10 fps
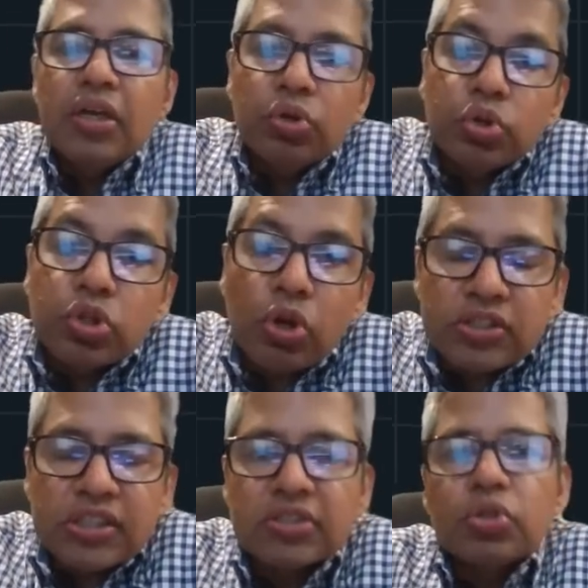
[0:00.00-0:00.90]
Huge
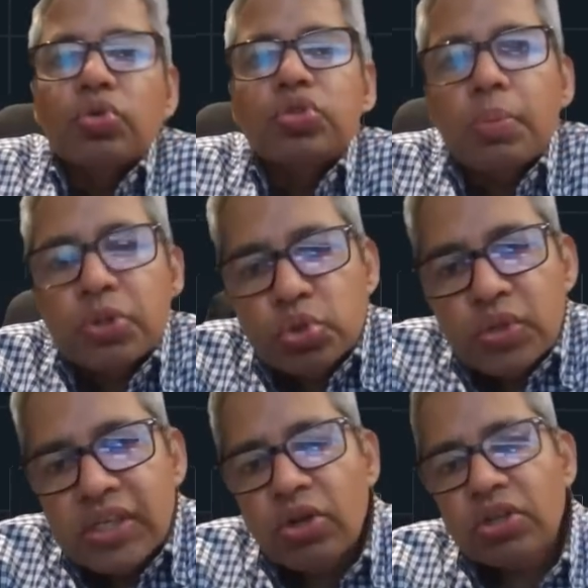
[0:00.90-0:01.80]
losses, huge
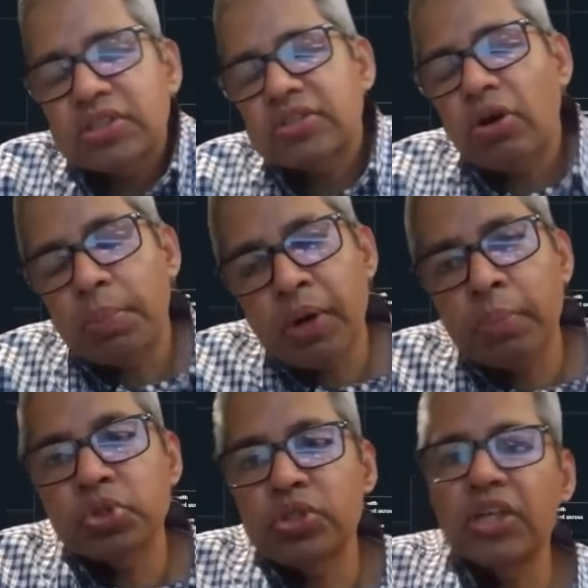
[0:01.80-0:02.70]
opportunity losses,
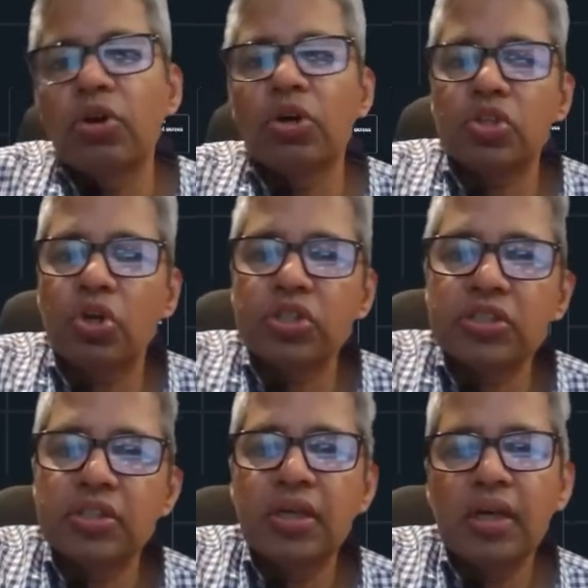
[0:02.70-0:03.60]
opportunity cost
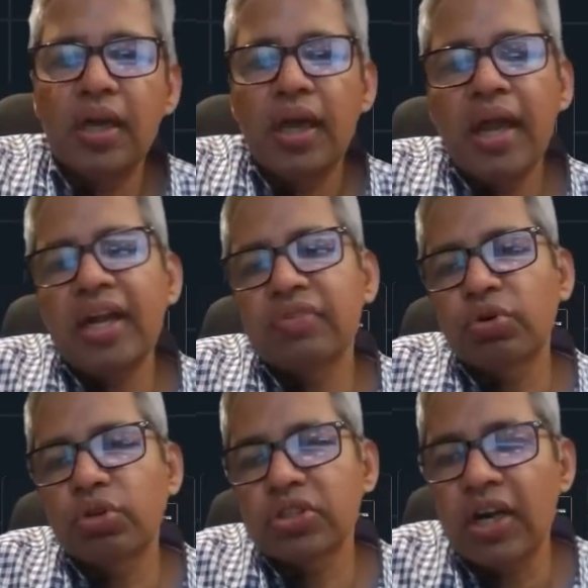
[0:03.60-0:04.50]
loss, and of
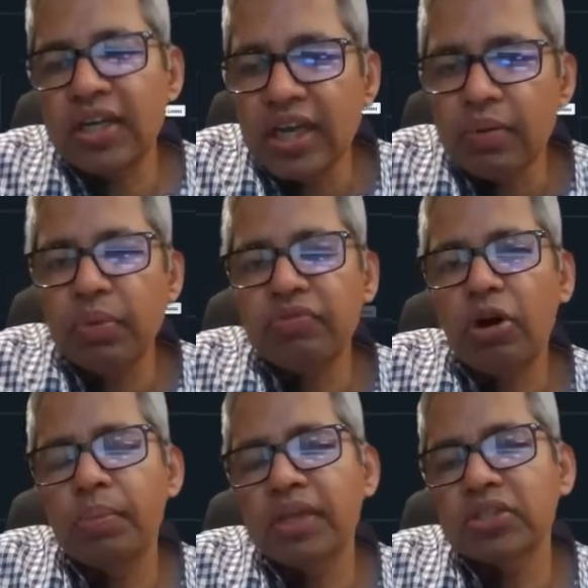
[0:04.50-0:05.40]
course,
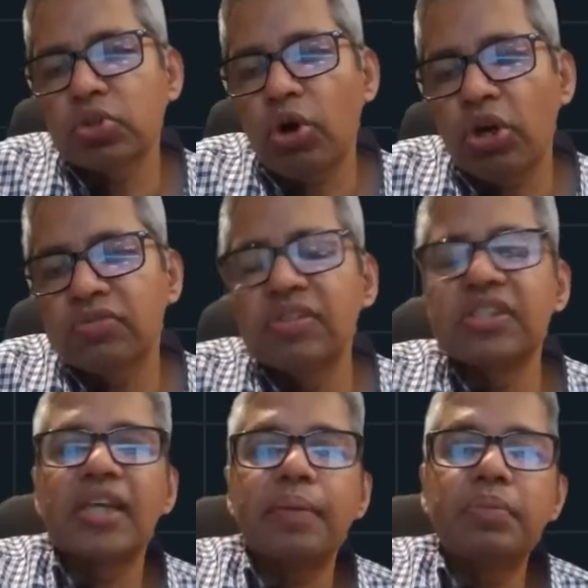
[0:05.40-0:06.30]
underperforming stocks will
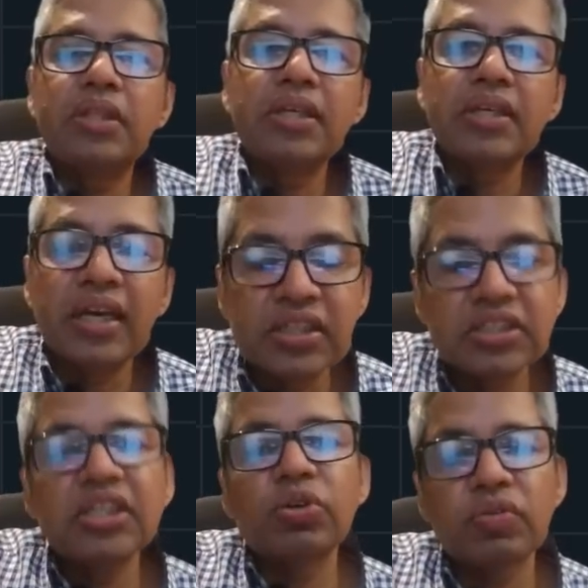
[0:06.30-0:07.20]
sap the
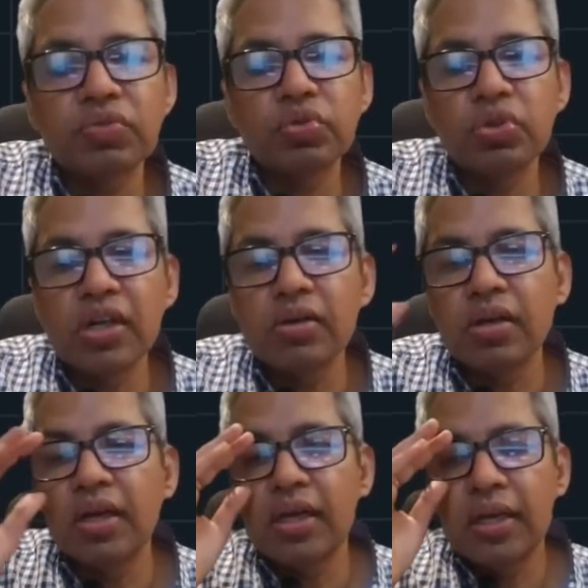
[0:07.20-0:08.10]
energy out of you. It will
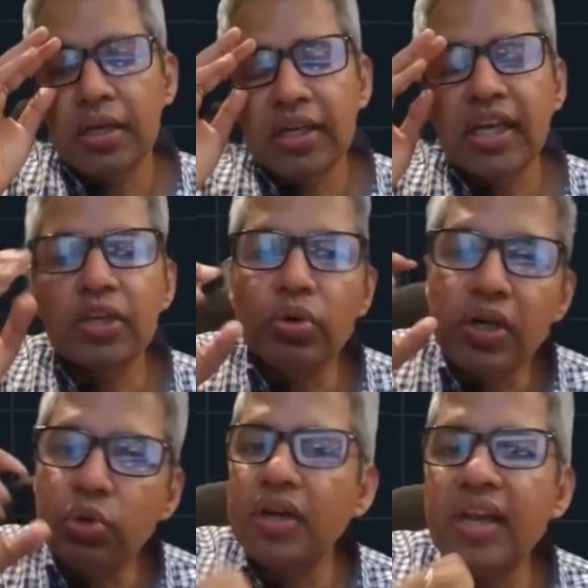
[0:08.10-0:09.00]
take you
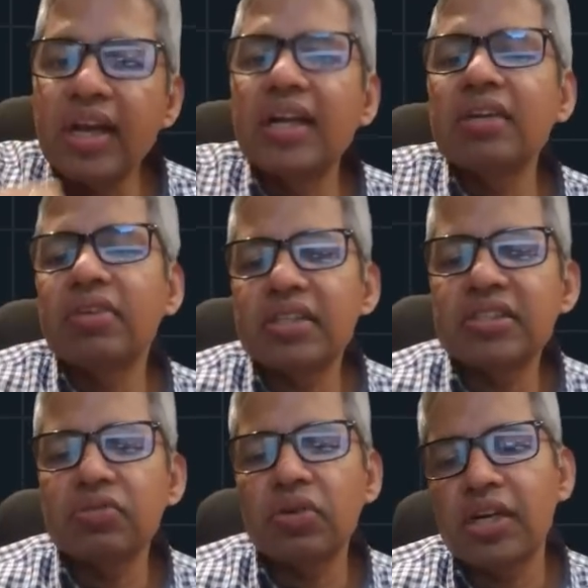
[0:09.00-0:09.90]
into a negative
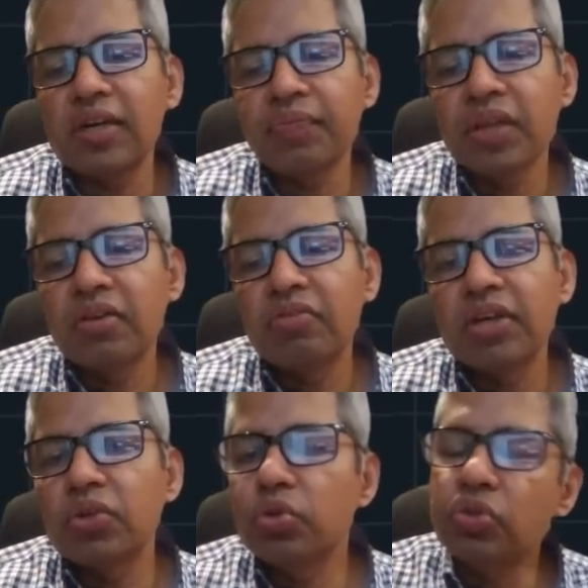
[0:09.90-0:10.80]
energy world
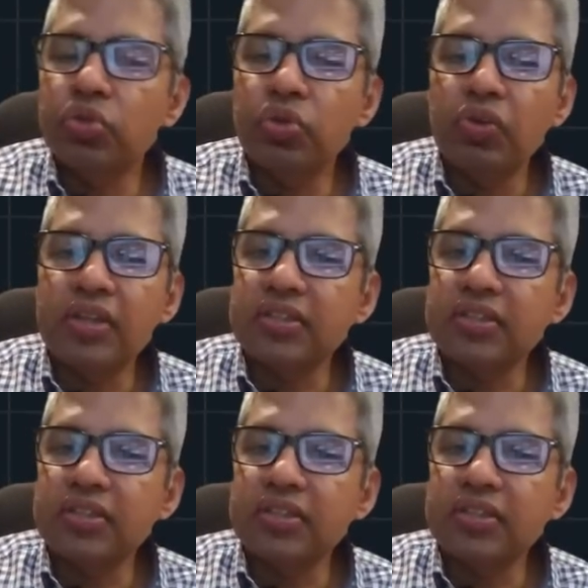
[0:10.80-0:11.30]
where you will